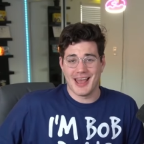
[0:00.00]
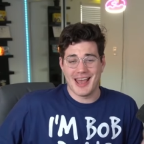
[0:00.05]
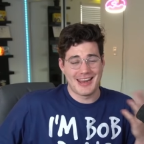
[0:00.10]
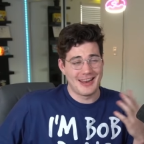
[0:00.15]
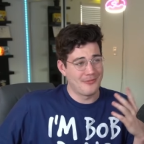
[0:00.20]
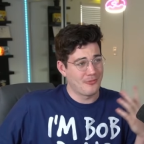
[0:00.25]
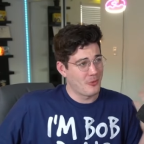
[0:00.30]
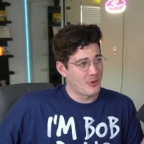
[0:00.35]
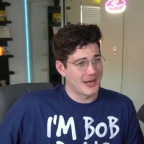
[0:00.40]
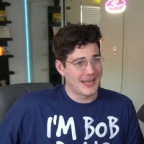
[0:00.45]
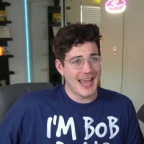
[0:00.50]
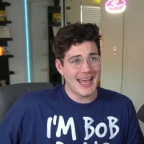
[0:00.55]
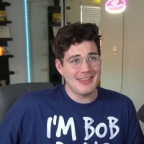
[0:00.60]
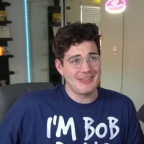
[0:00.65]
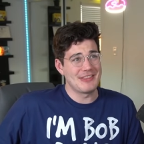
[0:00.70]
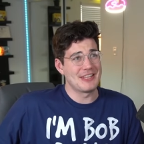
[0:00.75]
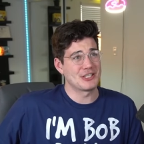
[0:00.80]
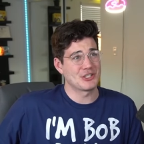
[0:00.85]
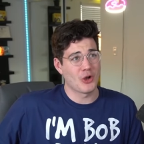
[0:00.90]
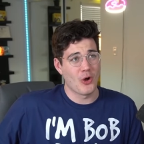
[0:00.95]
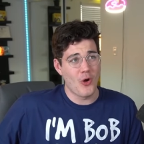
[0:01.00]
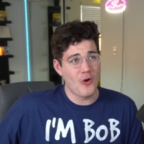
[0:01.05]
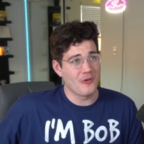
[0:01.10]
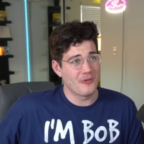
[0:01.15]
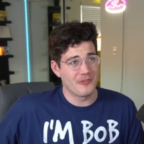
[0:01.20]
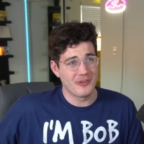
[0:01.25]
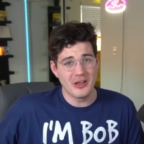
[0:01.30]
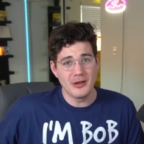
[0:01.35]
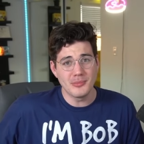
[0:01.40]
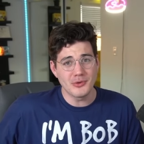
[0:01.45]
And if we're getting this whole
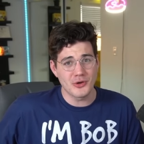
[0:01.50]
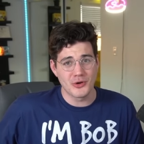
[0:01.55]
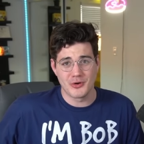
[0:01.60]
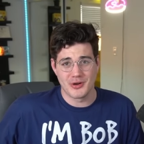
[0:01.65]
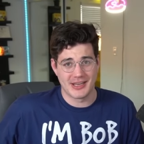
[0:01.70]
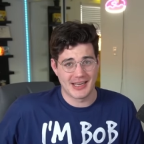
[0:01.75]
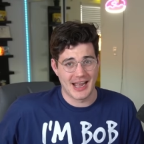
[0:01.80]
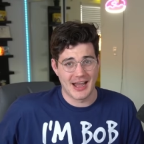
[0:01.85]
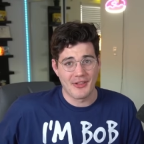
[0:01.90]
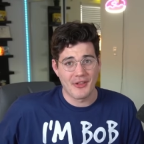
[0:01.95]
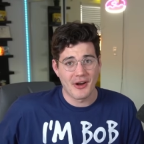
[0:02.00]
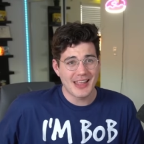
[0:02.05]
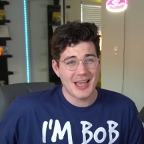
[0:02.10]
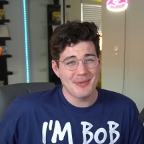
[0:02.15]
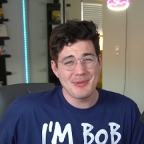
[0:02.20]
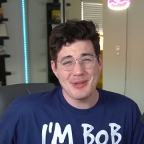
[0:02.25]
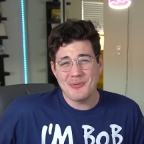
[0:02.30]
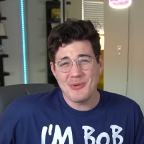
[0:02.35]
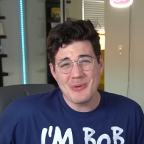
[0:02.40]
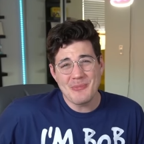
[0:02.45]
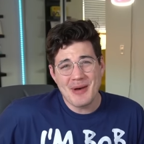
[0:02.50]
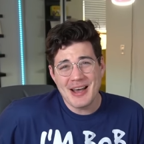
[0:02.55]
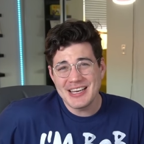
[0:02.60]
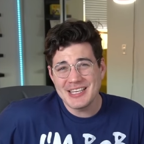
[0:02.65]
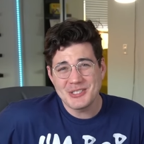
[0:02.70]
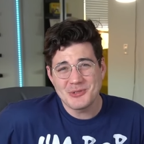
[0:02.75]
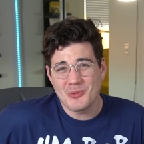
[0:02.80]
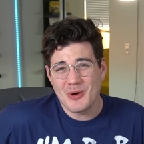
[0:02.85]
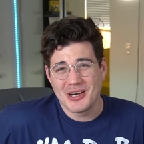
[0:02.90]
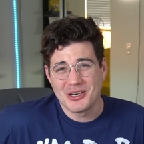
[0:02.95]
film crew together, I mean, we might
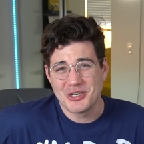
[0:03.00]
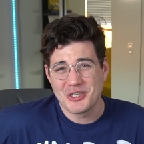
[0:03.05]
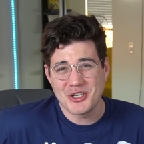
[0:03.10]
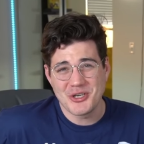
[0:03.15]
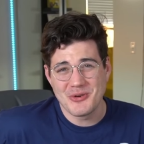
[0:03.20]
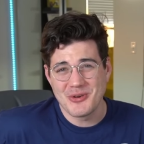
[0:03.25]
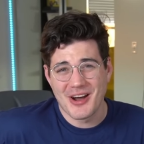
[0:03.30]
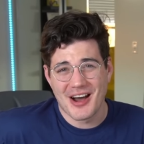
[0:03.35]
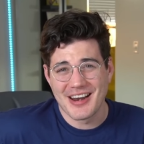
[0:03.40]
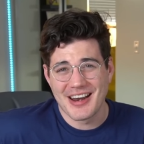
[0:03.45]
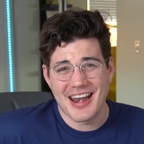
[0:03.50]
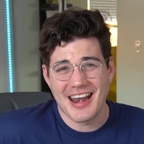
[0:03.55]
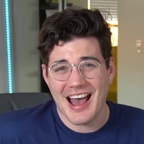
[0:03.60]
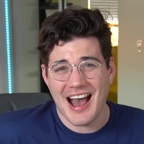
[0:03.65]
as well shoot on an